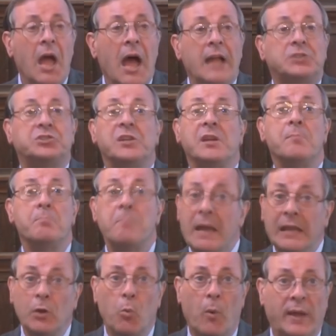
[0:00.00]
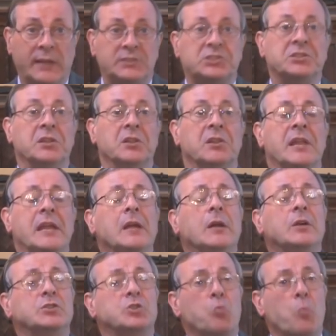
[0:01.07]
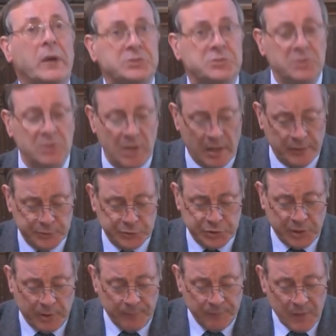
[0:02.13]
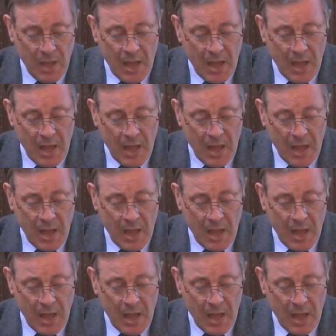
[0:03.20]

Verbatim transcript: actually in many ways still lingers in Western culture